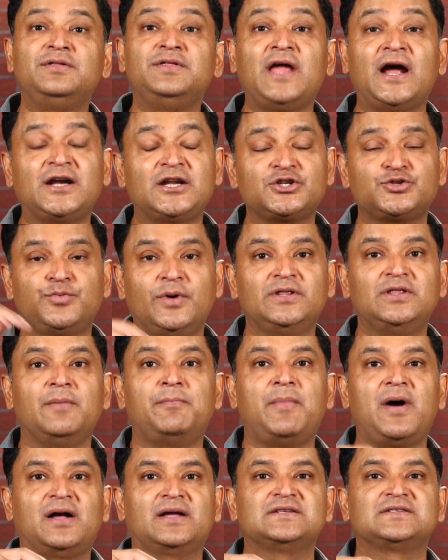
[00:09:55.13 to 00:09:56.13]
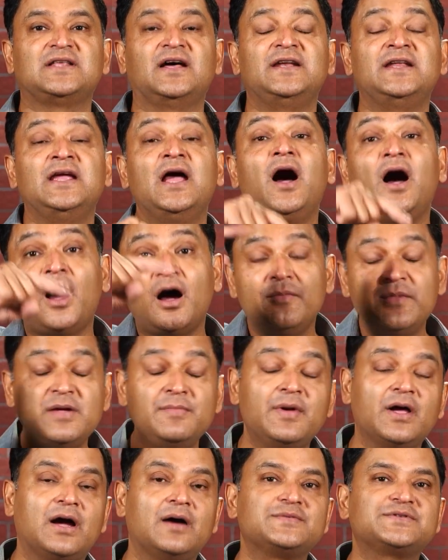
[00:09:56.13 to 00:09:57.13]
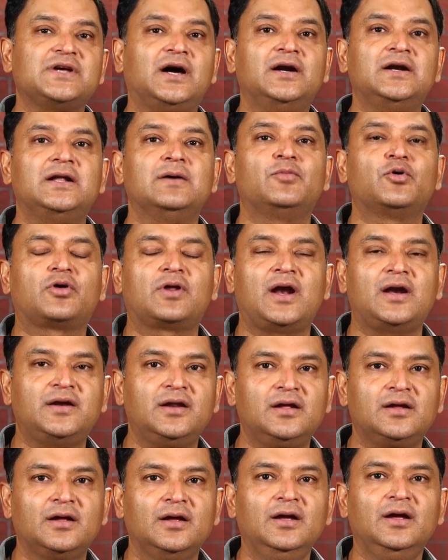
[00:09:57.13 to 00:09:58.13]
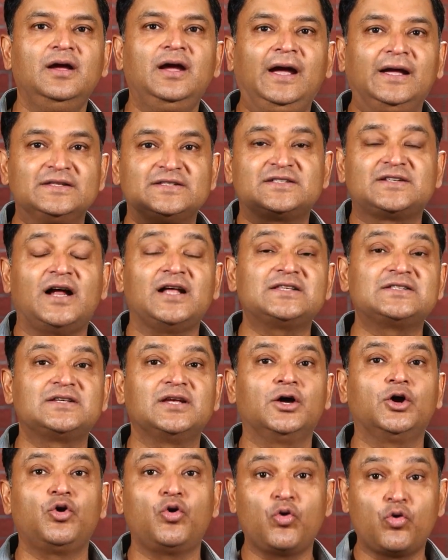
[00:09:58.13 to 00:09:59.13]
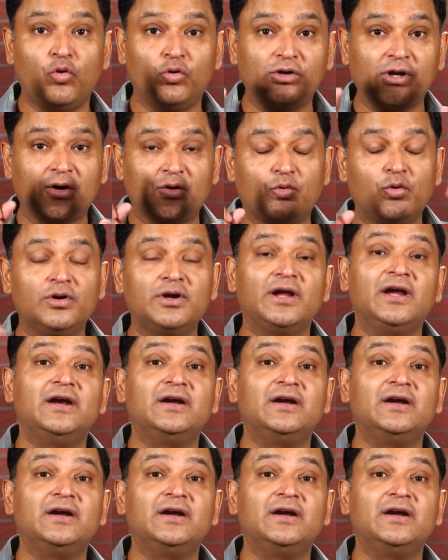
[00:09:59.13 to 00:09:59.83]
that is when the Pakistani army becomes undemocratic and starts quote-unquote